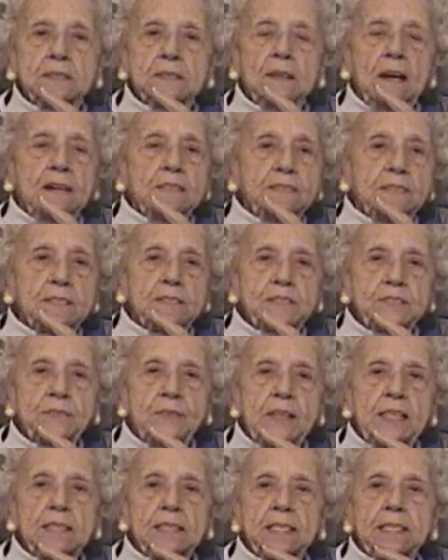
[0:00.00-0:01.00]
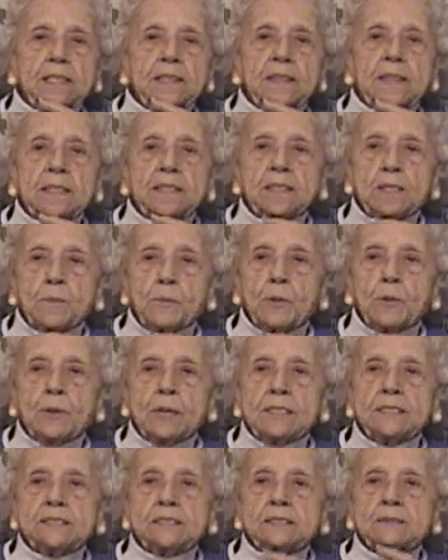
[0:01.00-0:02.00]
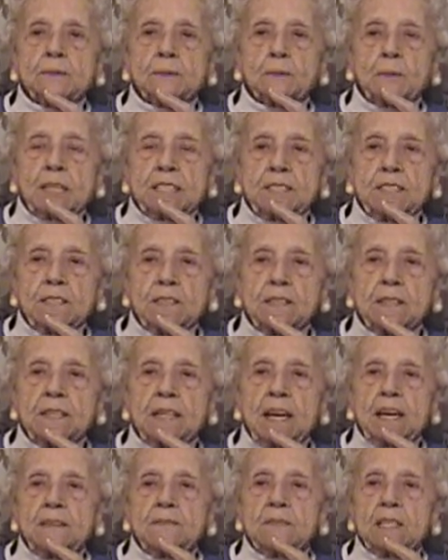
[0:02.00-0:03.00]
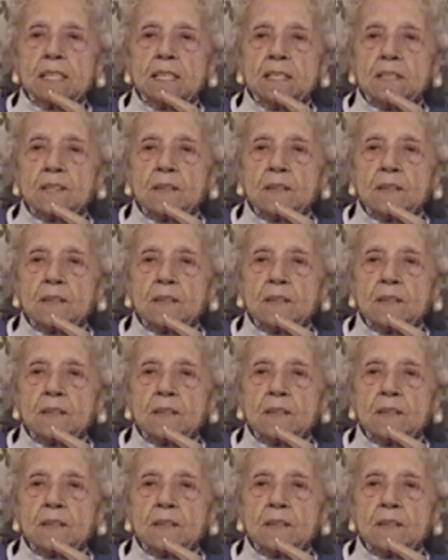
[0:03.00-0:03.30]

got this feeling that the boys went to the Navy. He